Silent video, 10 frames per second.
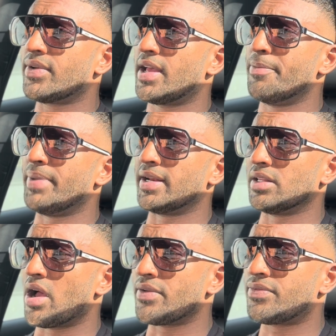a better
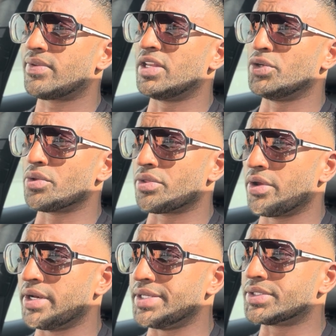life in your
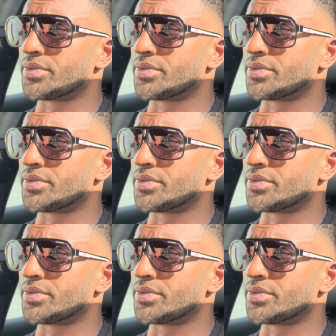30s,